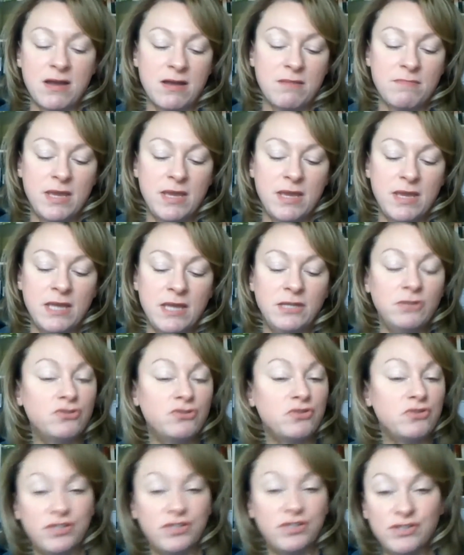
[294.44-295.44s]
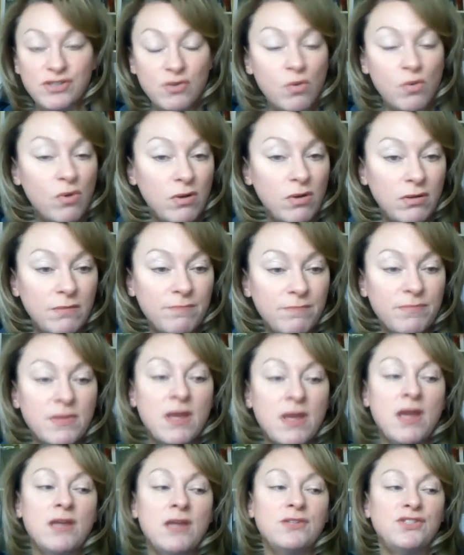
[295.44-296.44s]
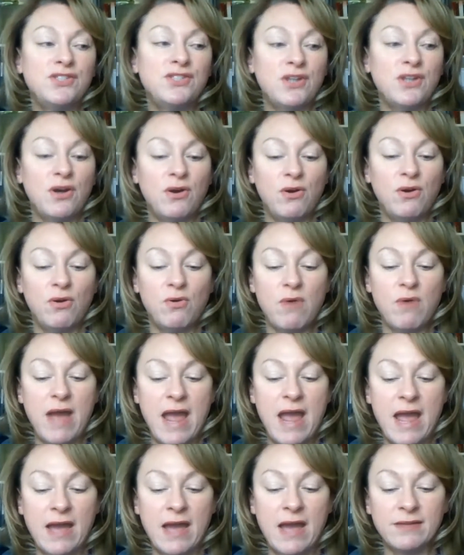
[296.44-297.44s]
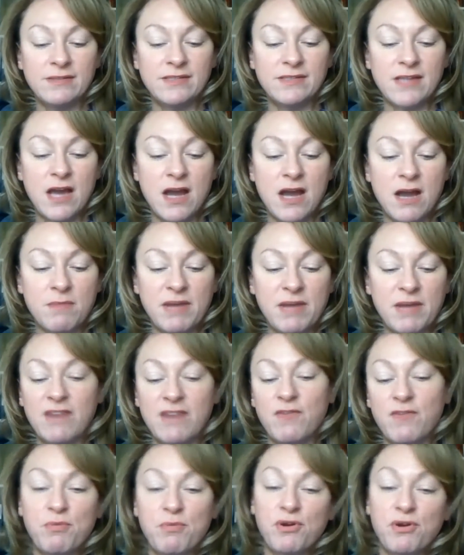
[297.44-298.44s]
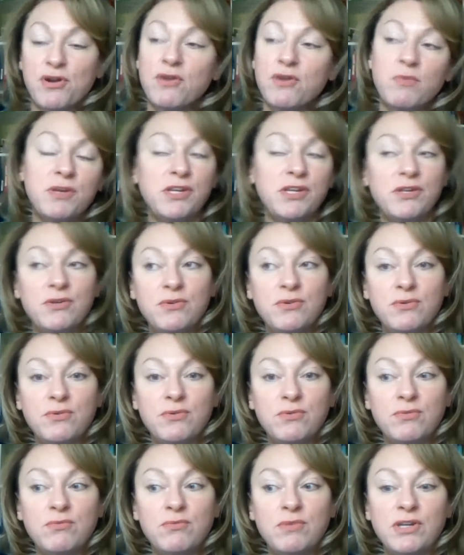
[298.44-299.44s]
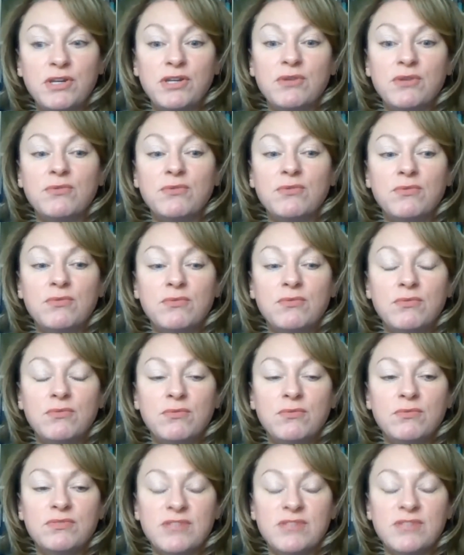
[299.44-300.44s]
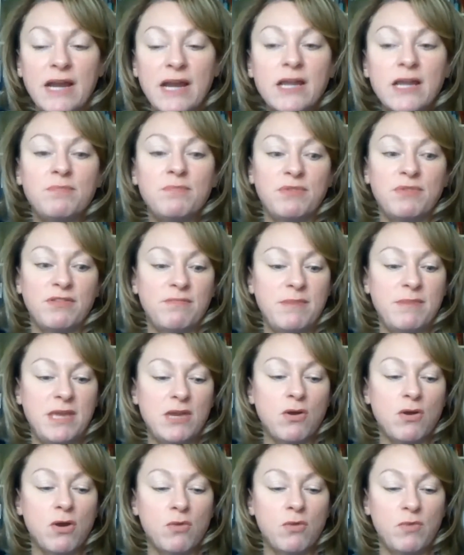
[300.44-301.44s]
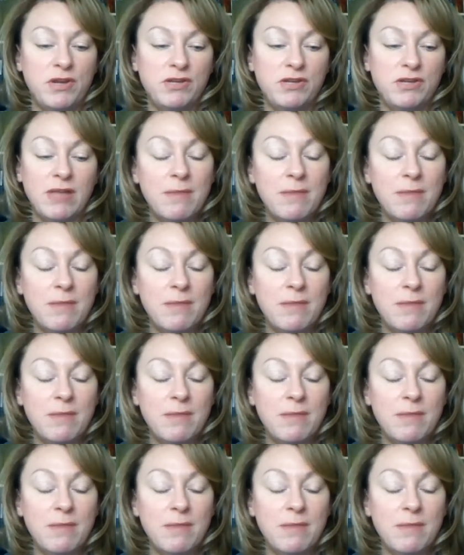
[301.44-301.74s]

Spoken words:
in nutrition school. So as kind of a perk when you sign up with me or when you let me